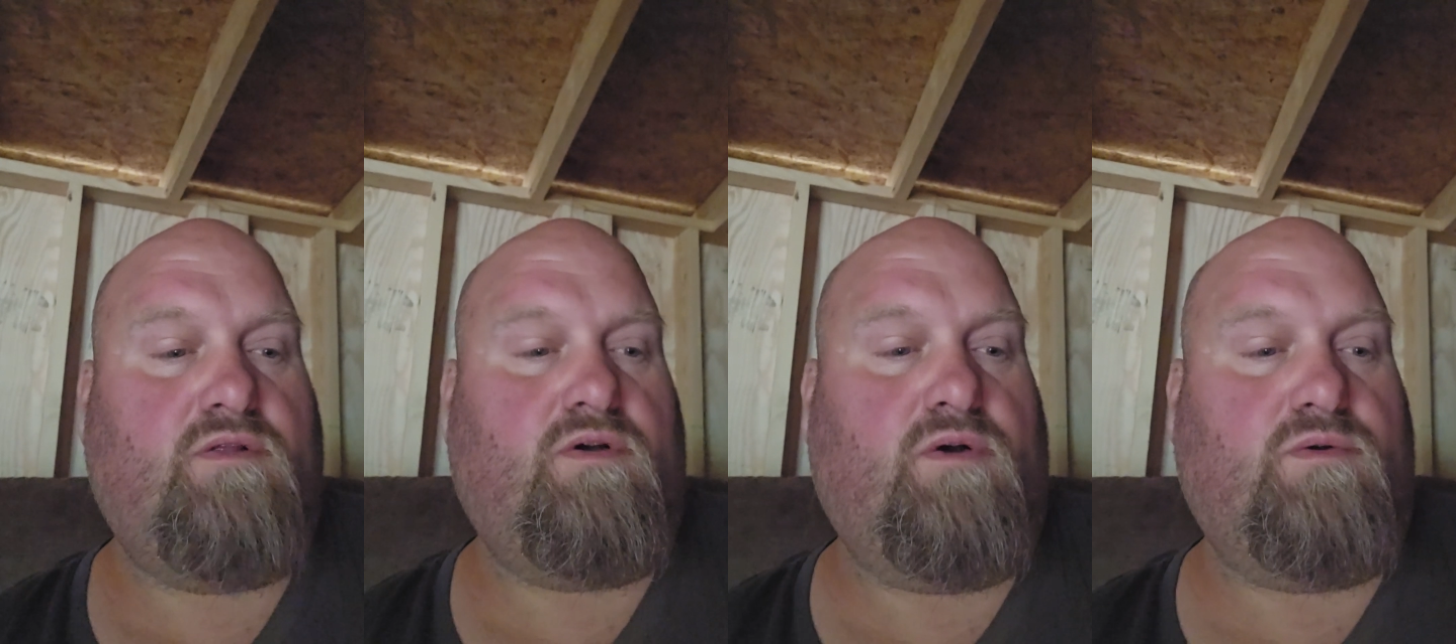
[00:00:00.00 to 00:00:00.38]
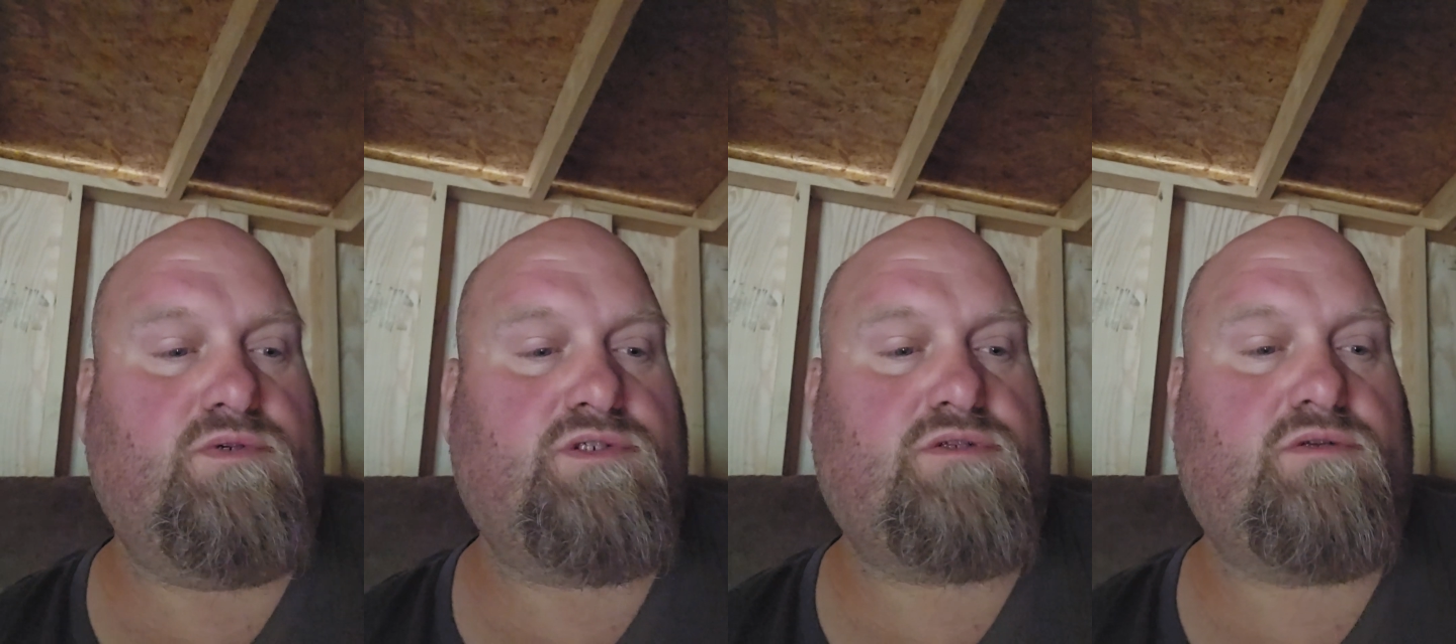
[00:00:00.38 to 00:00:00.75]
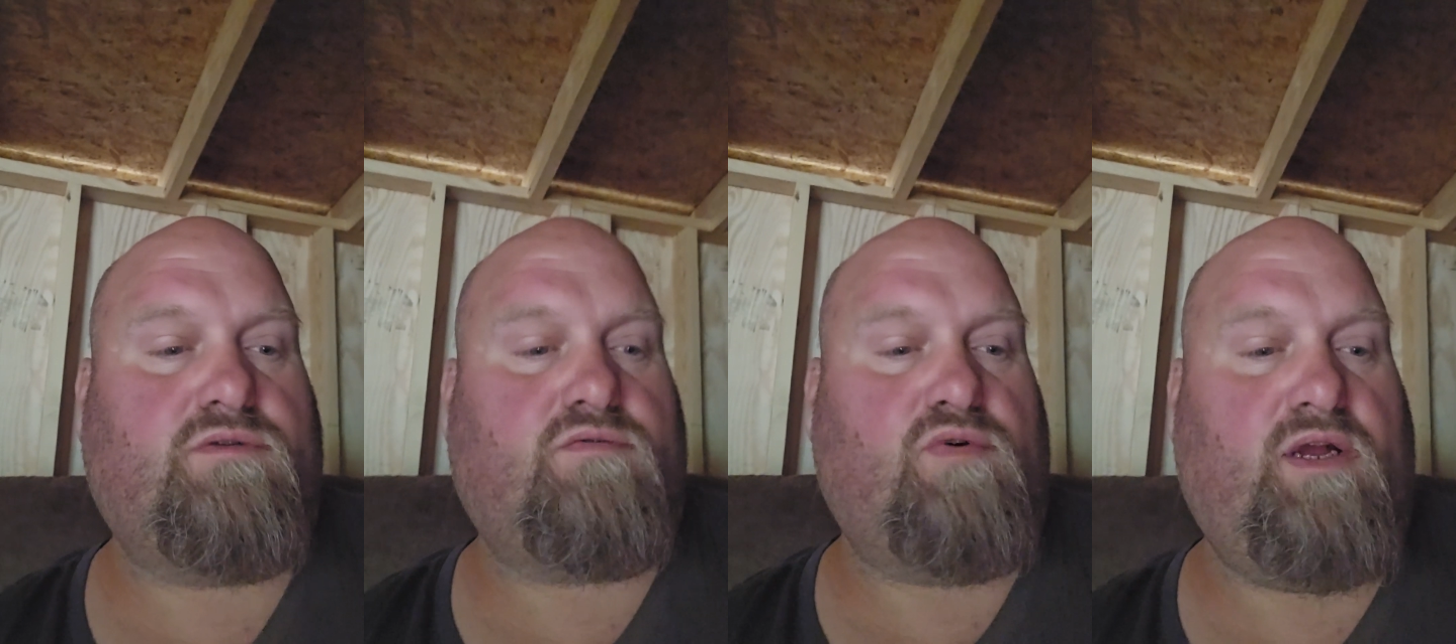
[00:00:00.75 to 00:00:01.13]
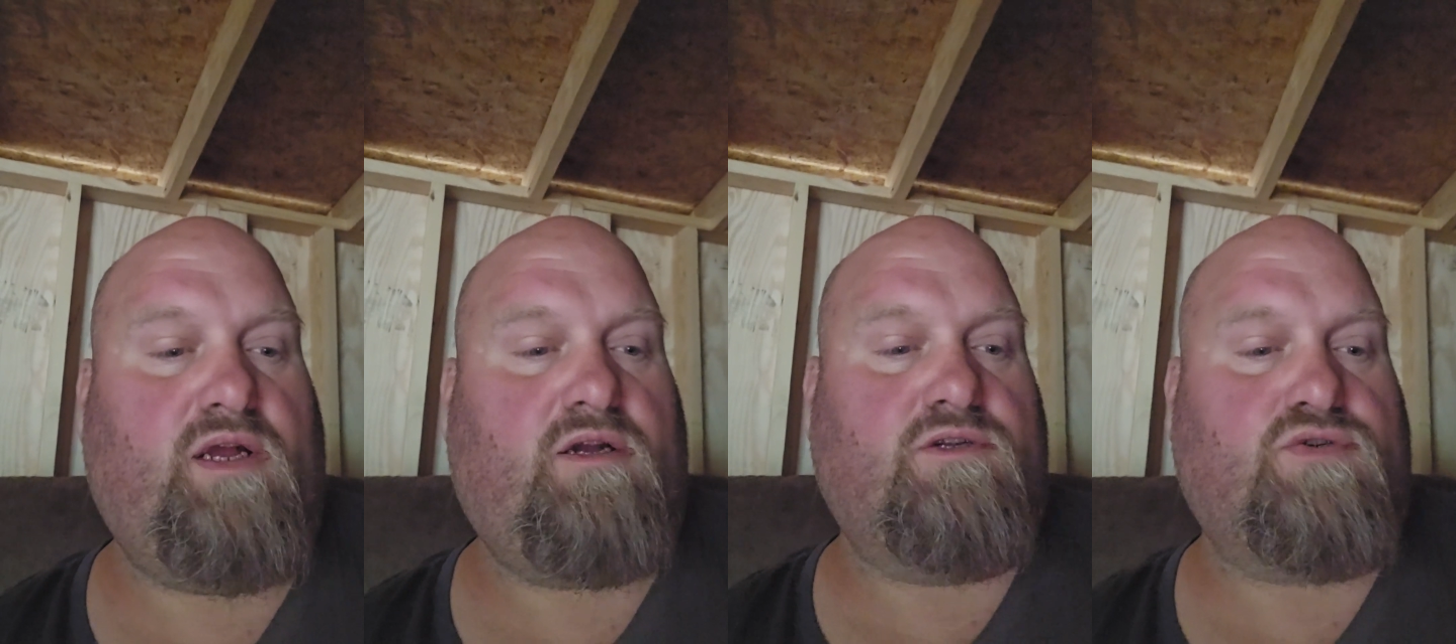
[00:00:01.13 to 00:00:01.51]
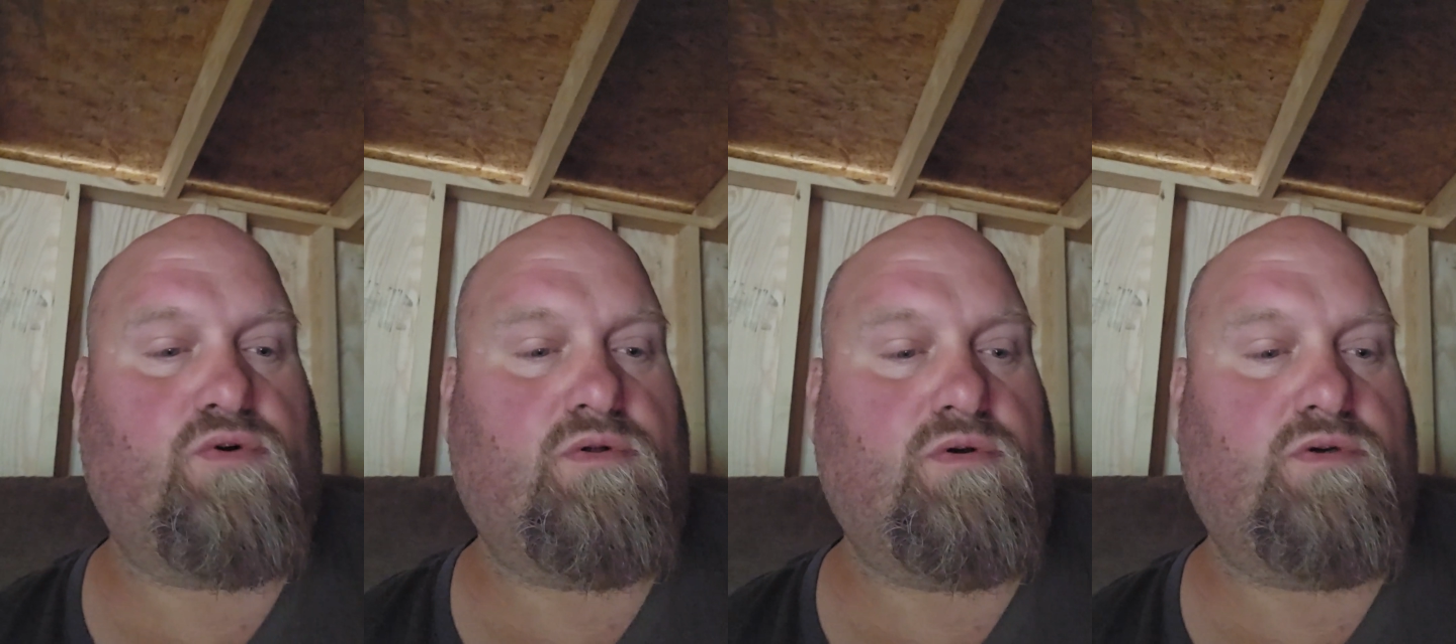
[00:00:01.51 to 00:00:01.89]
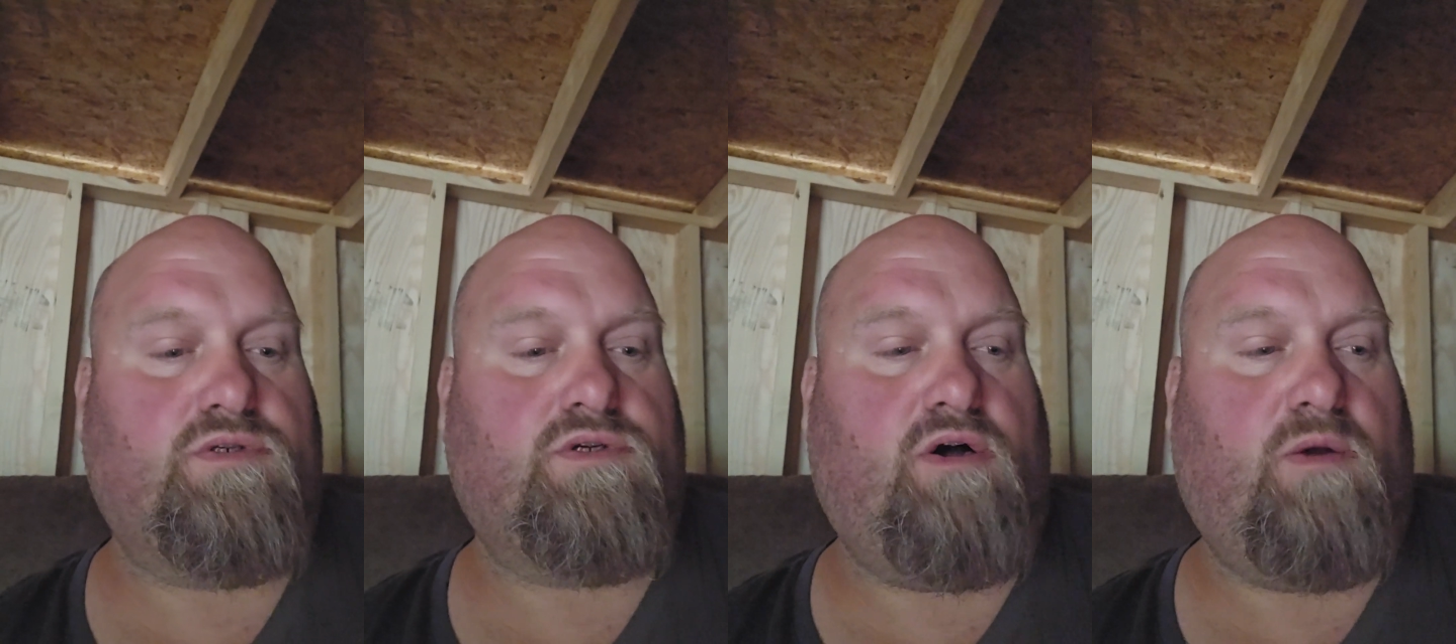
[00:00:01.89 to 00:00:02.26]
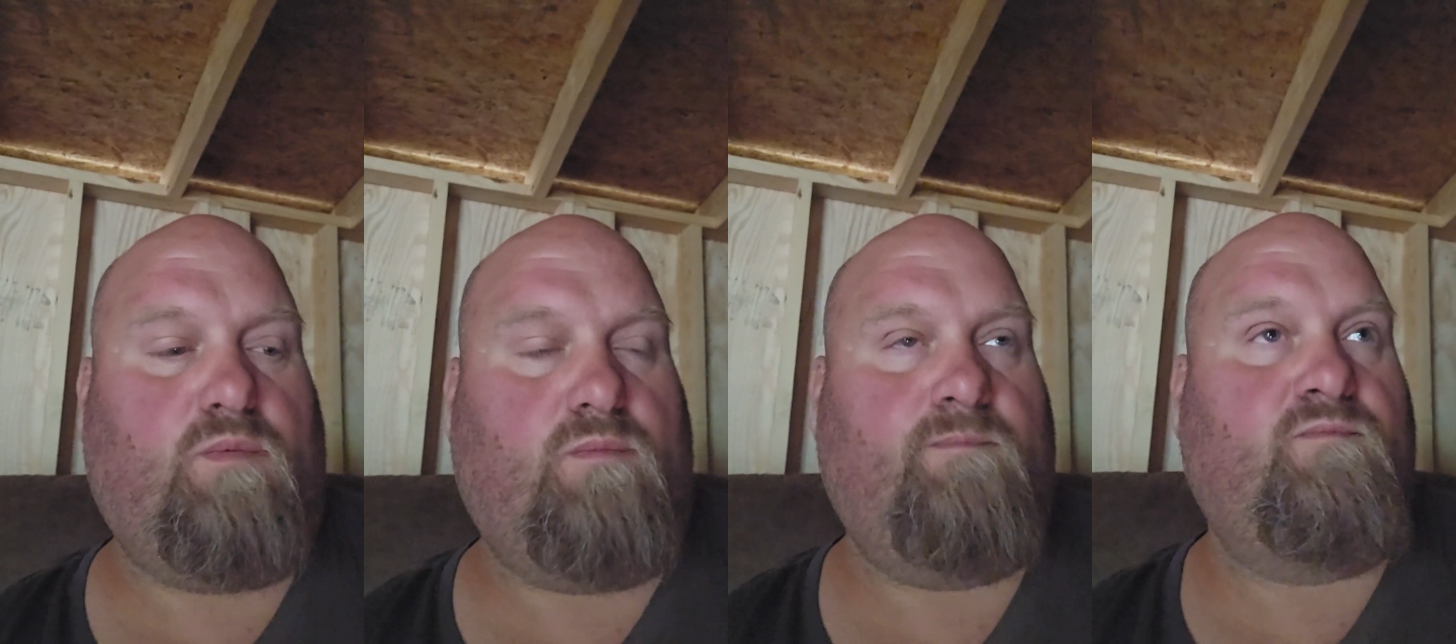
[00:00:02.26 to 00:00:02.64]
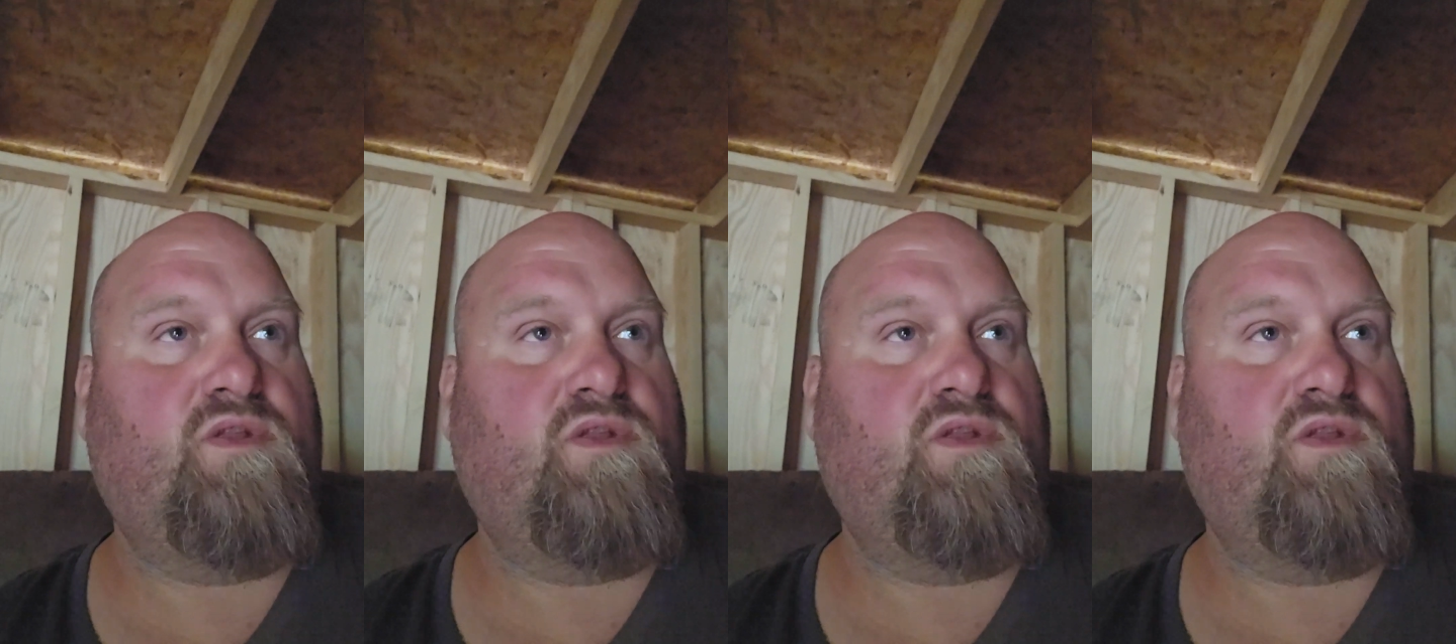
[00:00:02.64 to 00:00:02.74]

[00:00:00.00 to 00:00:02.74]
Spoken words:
those 3 controllers on,